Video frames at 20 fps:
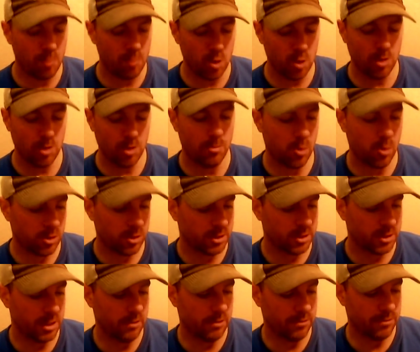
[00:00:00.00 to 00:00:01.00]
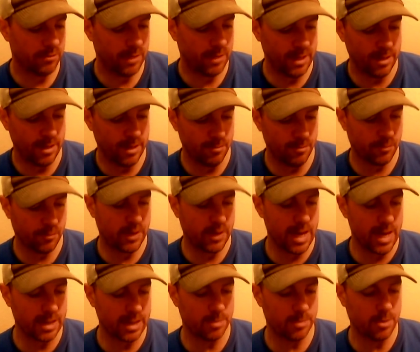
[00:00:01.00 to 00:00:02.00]
more and more stuff that I've
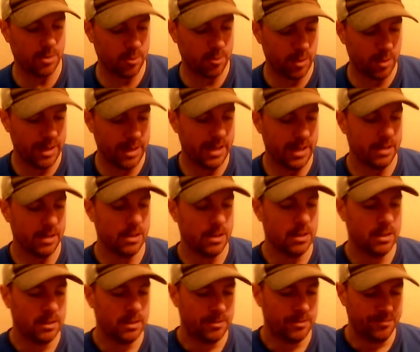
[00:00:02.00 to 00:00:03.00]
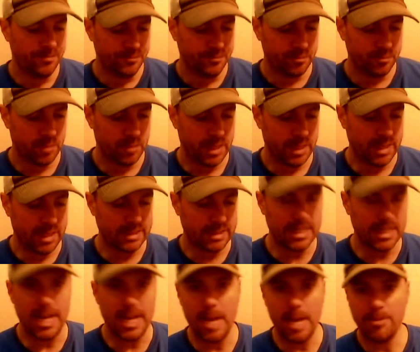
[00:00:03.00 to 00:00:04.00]
got to put away, but that's
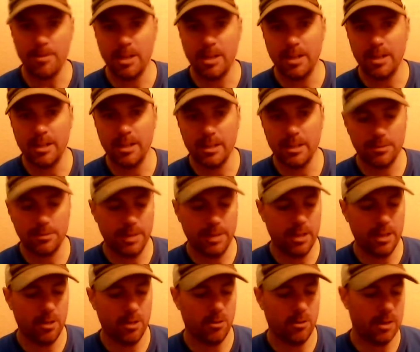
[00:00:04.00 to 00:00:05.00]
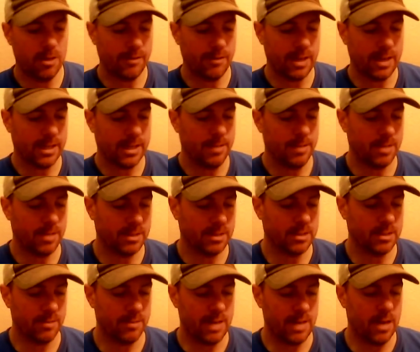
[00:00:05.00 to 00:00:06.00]
not happening in this video. I've got to keep this
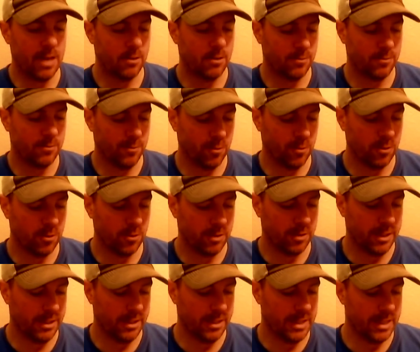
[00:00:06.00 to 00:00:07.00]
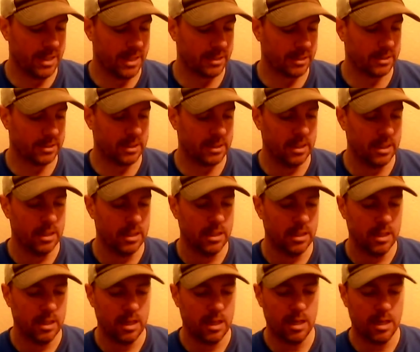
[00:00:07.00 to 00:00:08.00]
stuff out for the next
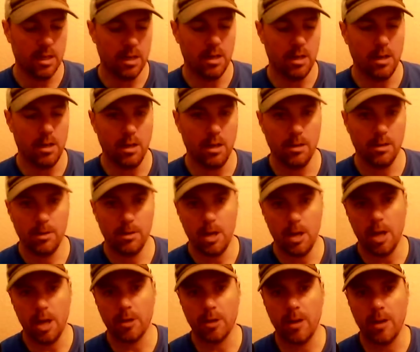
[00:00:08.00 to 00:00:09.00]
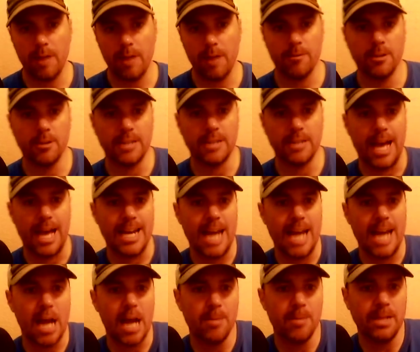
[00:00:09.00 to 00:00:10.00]
Autographers
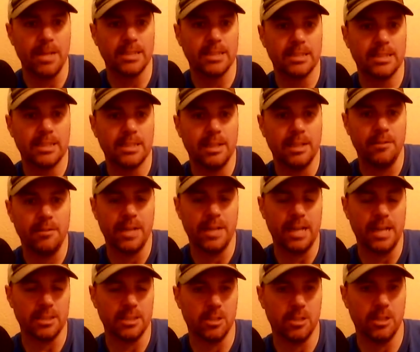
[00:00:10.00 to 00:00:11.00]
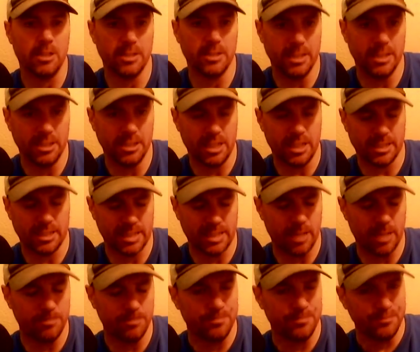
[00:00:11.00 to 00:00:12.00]
Anonymous. If you guys aren't listening, check us
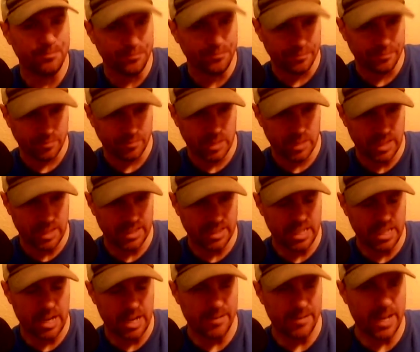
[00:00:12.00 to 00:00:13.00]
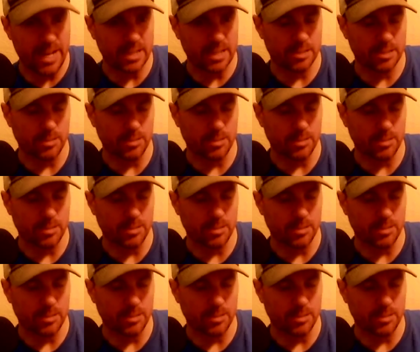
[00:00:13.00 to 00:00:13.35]
out. Like I said, I've got